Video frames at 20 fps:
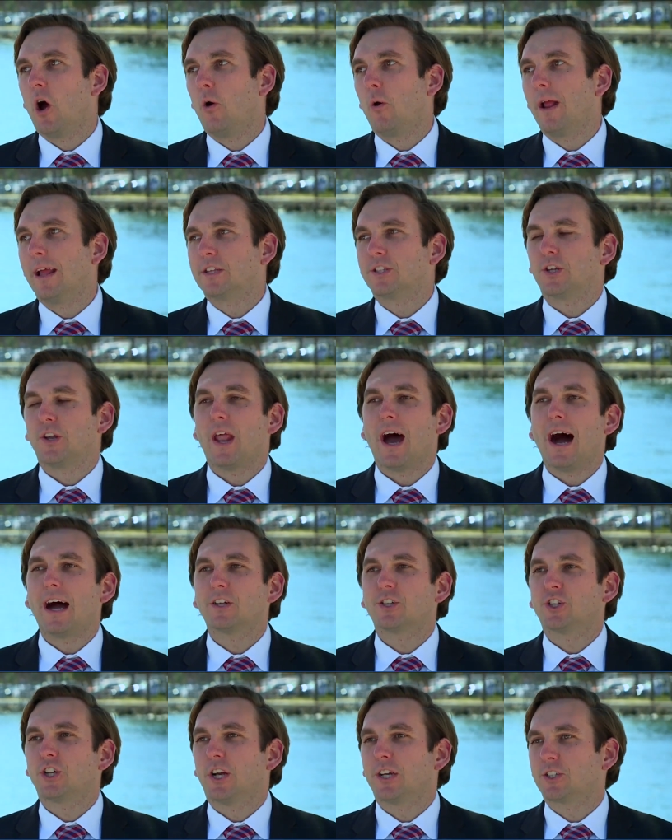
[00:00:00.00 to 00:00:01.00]
It's
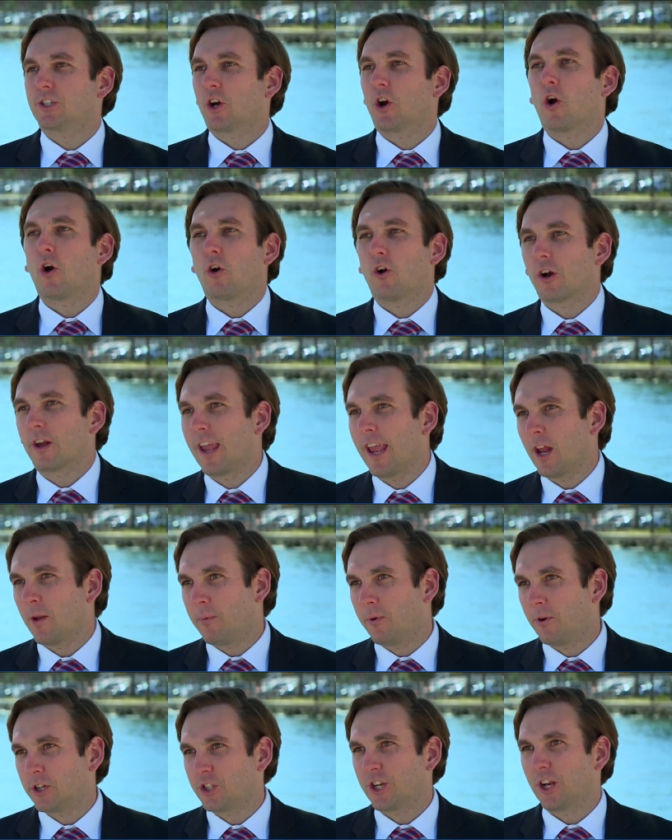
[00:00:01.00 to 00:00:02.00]
not just a hurricane
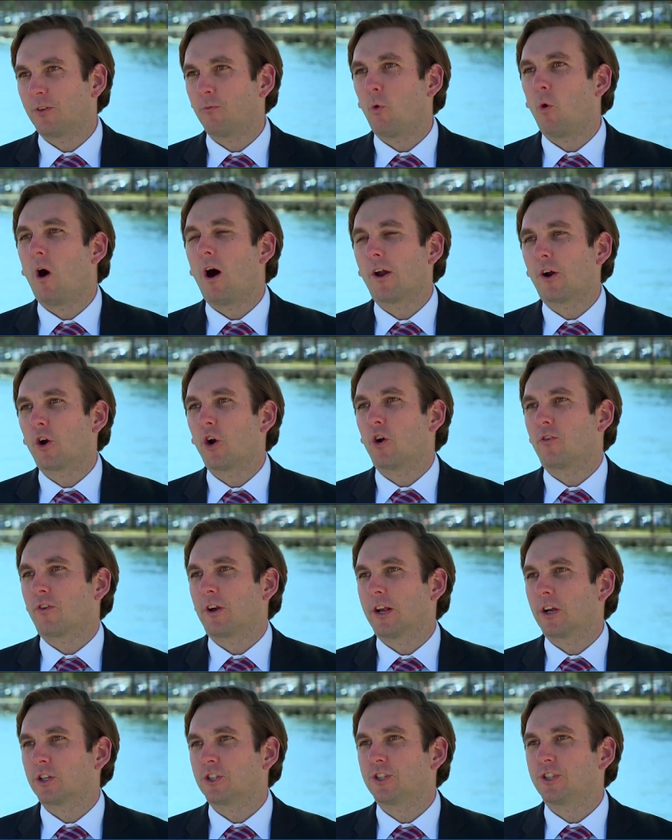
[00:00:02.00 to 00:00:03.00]
pushing water over
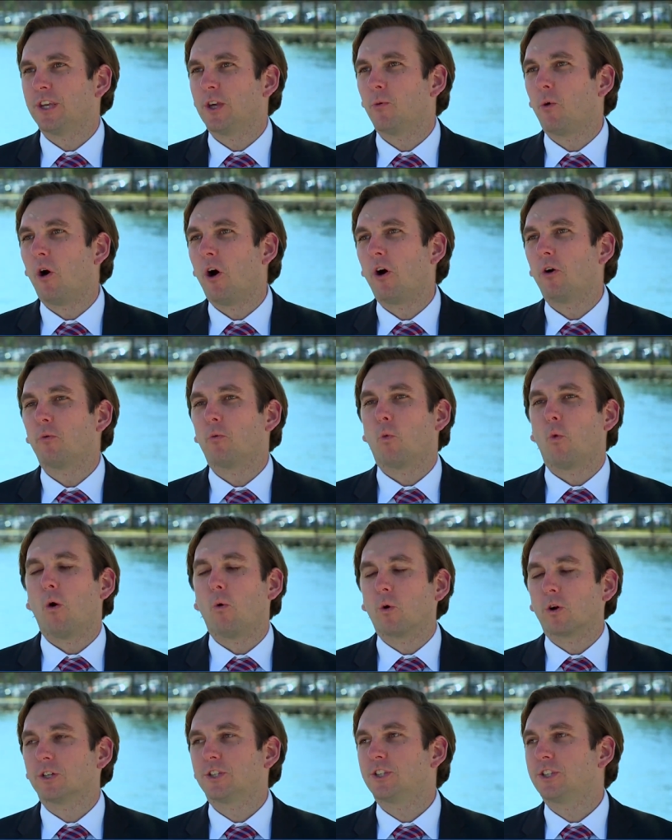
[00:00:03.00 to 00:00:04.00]
your seawall. What
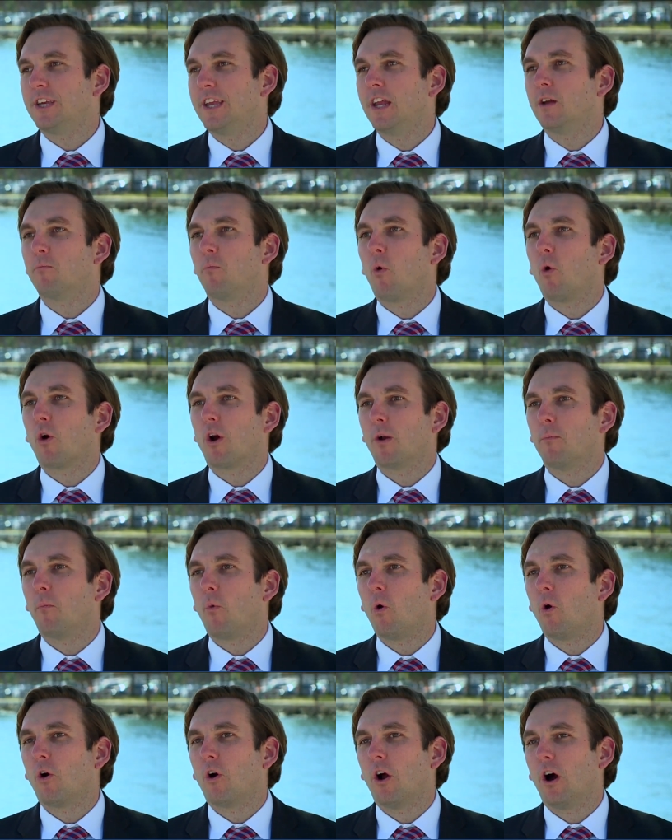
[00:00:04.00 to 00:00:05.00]
we're seeing more and
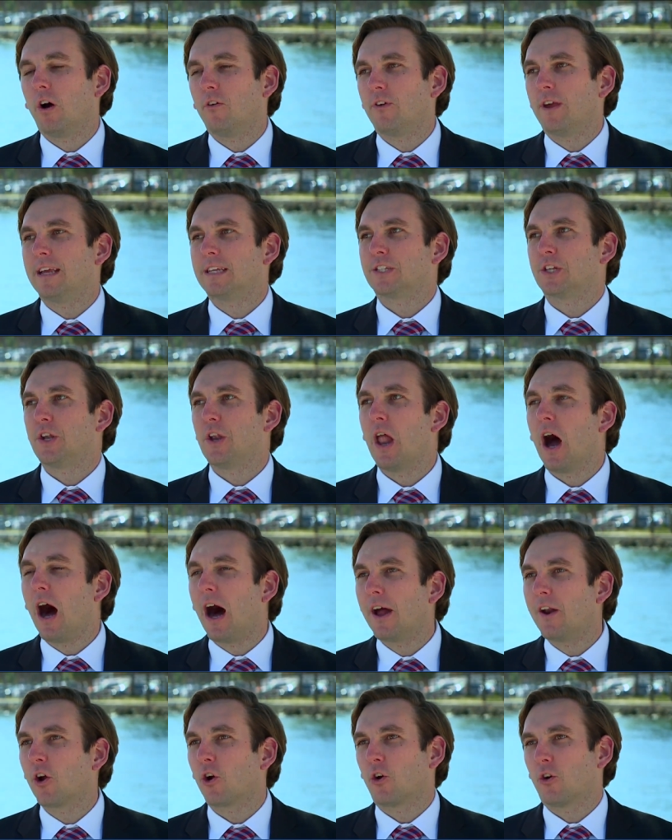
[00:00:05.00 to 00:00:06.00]
more of is
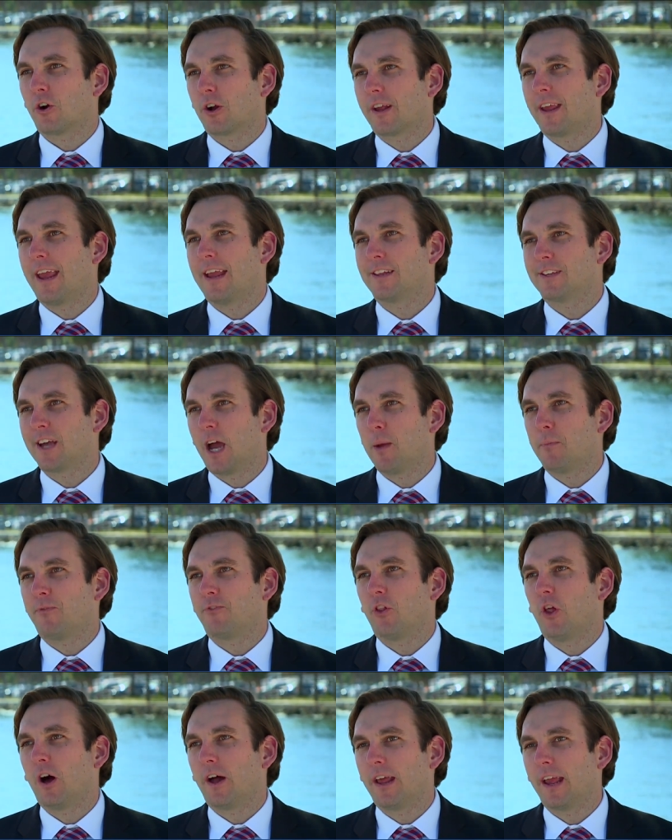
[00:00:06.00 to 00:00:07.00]
non-hurricane type
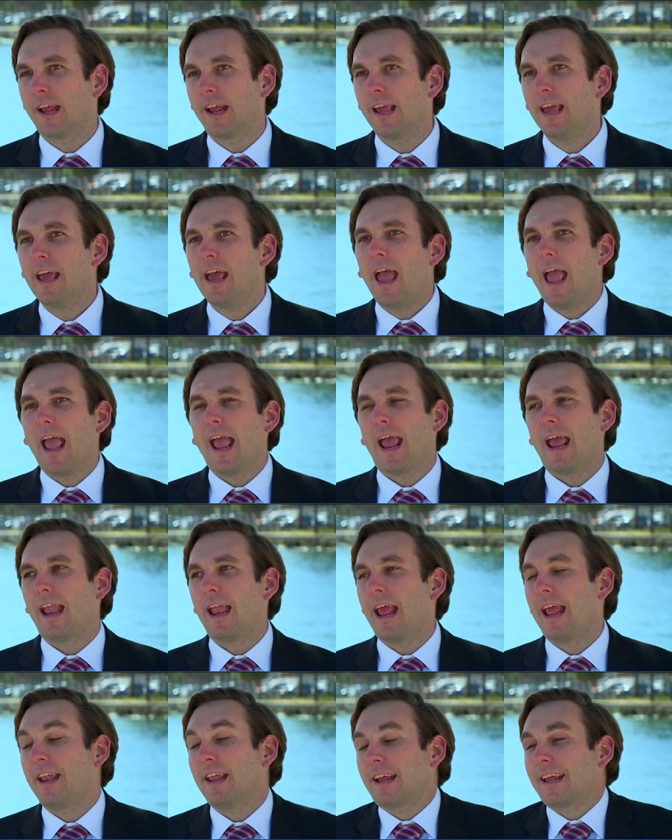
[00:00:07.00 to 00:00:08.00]
flooding,
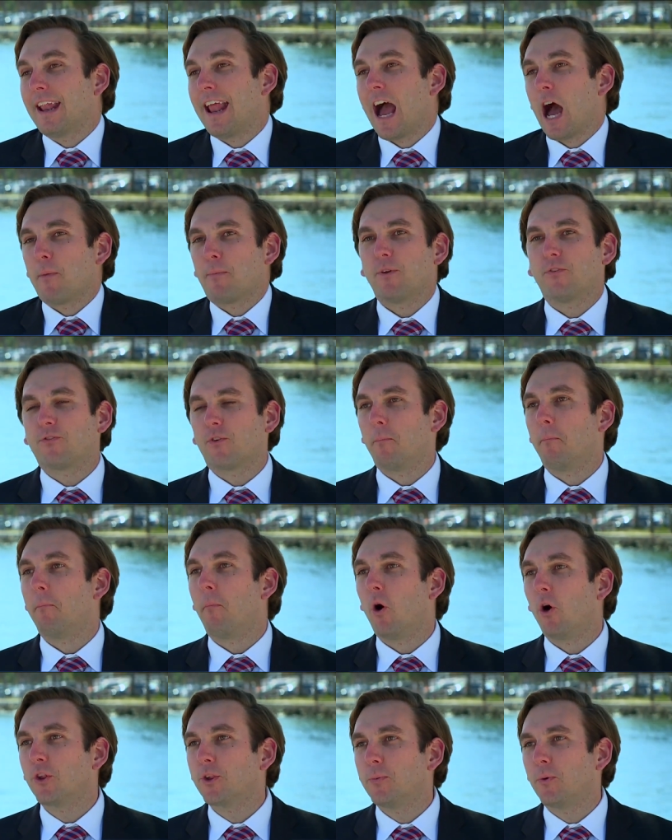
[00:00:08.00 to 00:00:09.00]
and, and it can happen from
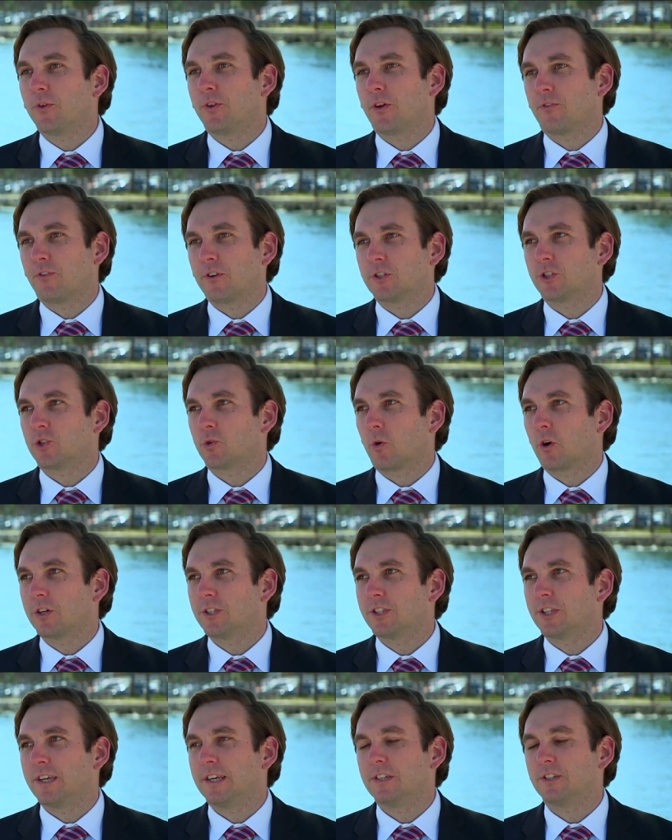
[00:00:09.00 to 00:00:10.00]
multiple different
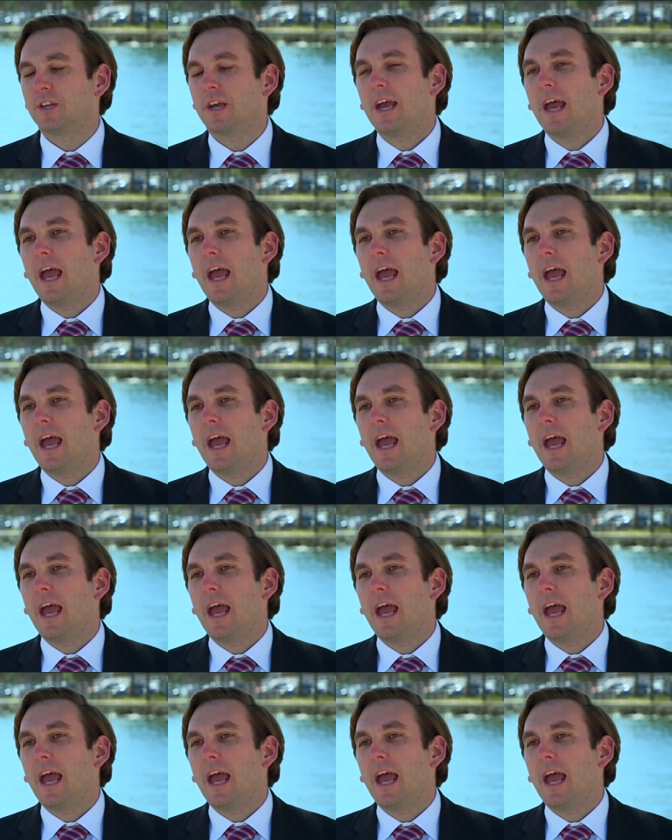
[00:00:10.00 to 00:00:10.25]
sources.